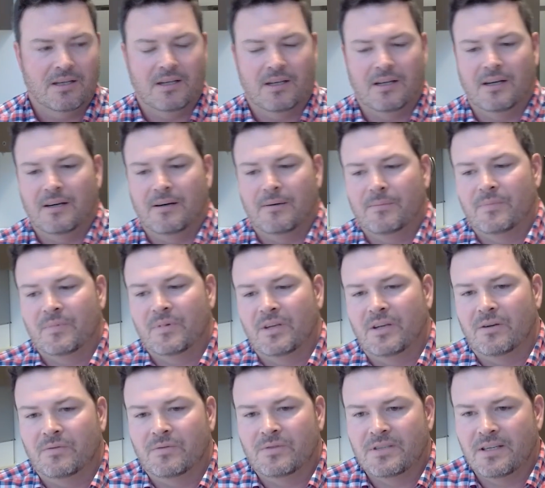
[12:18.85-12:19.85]
um,
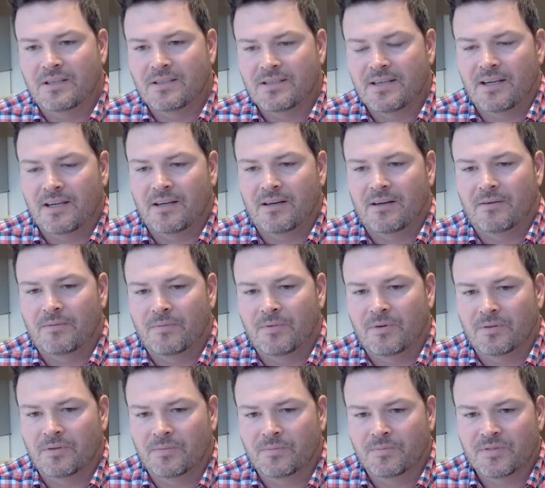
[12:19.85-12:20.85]
you know, didn't take
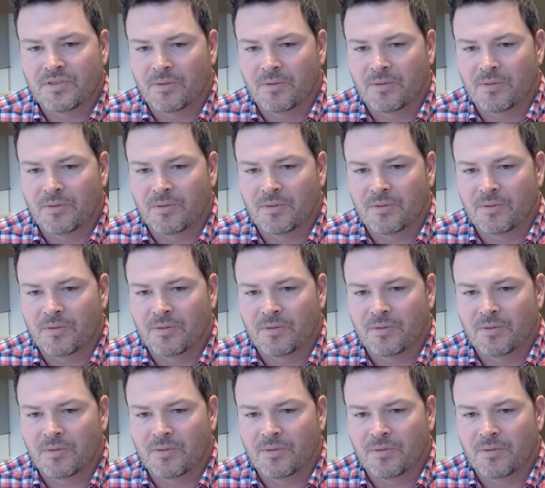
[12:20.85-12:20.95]
or